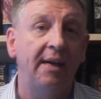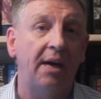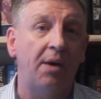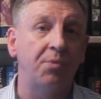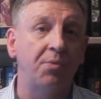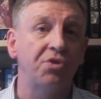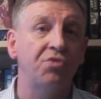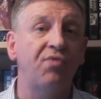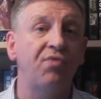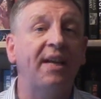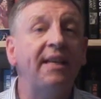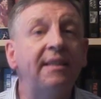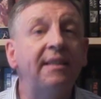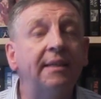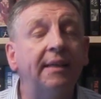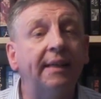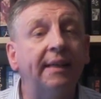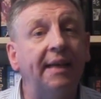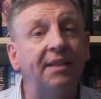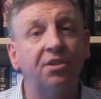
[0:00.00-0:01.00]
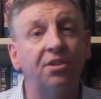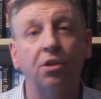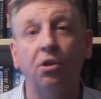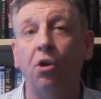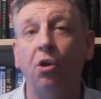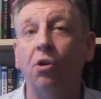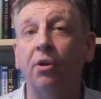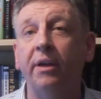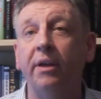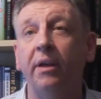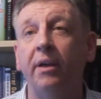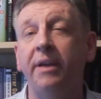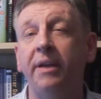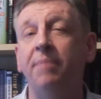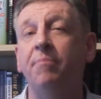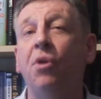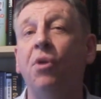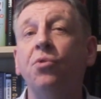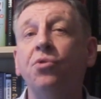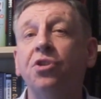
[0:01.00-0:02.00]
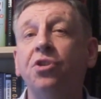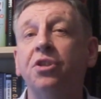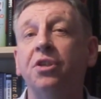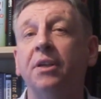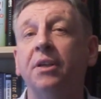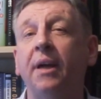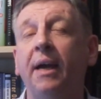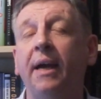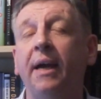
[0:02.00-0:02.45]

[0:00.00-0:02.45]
I was racing against the clock in most